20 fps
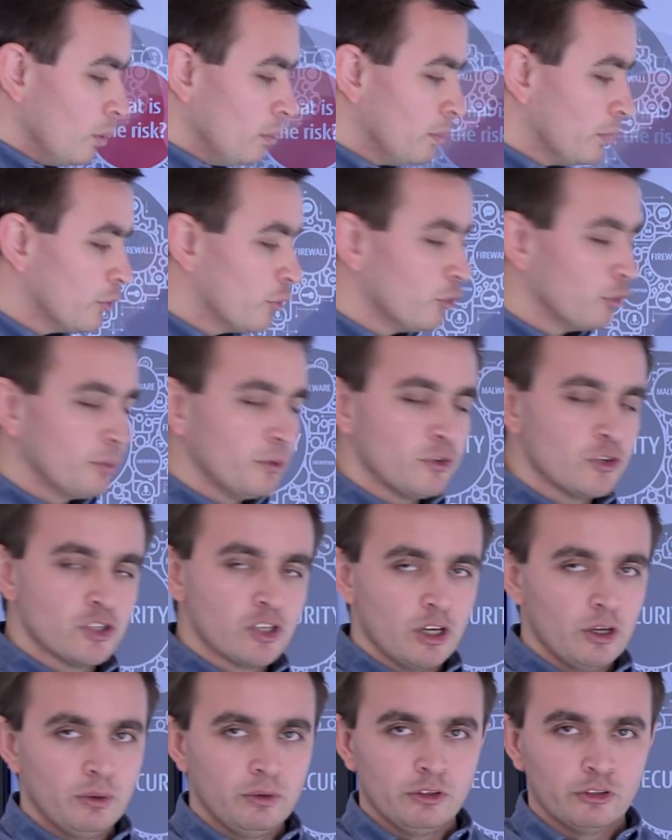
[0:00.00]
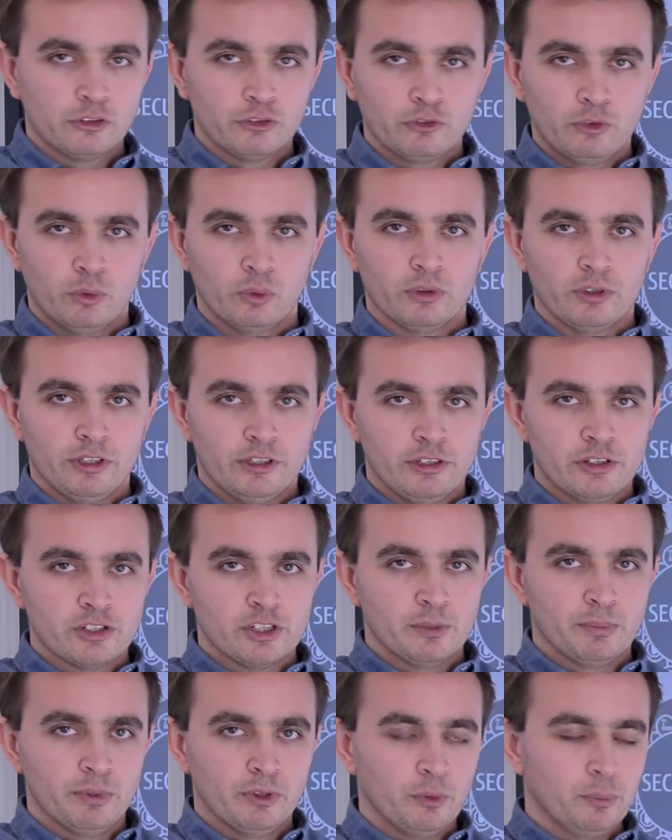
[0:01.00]
Because we've shown this thought
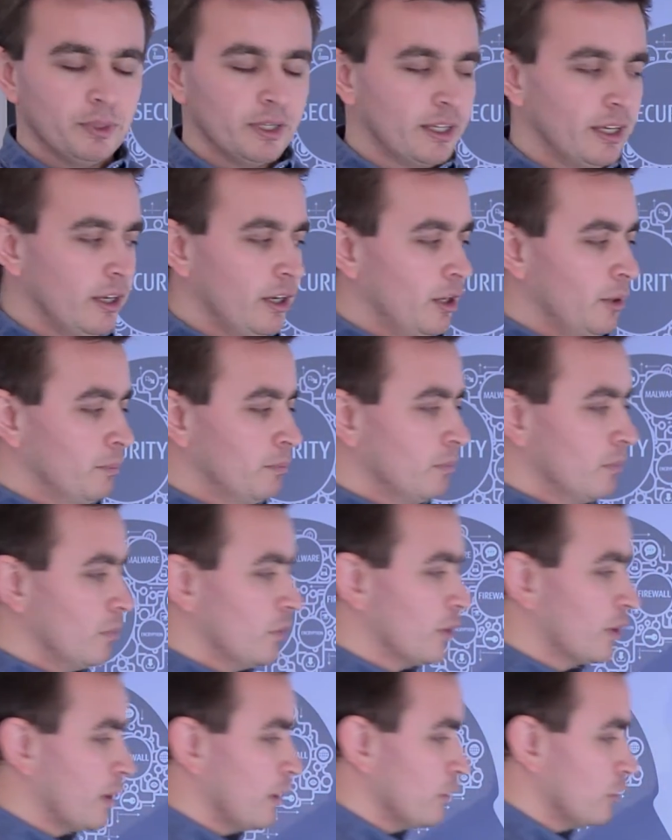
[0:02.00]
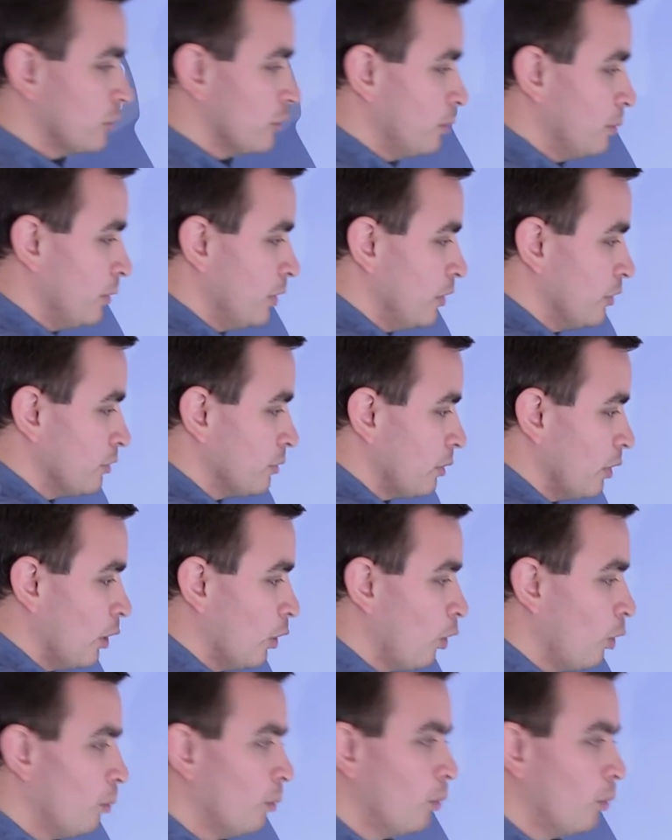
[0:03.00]
leadership at the beginning, the customer is a lot